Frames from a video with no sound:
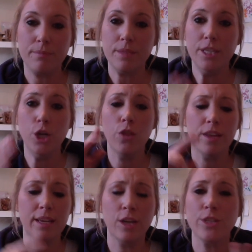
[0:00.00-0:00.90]
The
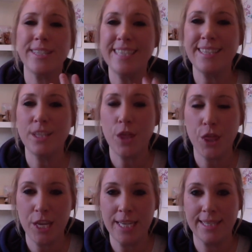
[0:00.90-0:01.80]
consistent
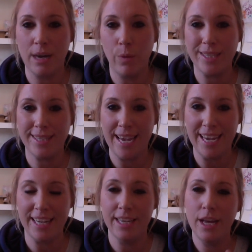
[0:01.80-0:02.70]
things that we're
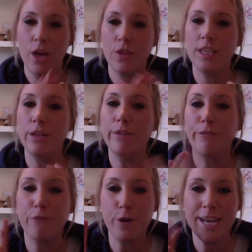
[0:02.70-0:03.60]
saying, the little
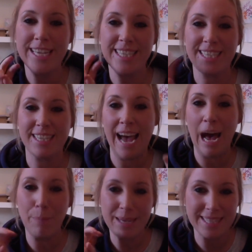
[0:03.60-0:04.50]
phrases and
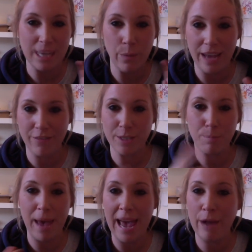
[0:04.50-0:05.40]
habits that we have as
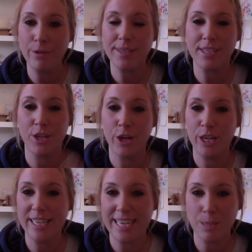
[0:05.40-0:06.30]
parents and
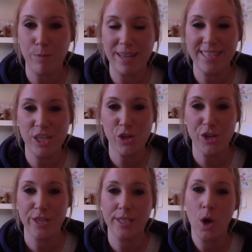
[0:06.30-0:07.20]
early years
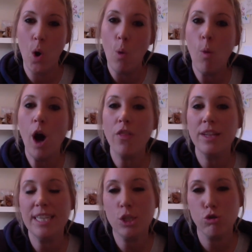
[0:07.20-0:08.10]
practitioners. What are
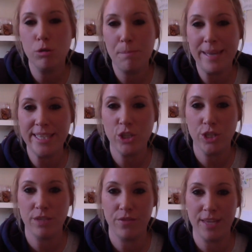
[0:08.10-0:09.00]
the literal
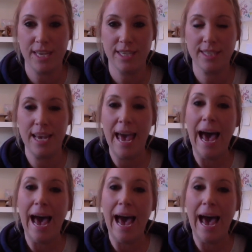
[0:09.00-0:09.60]
messages of these?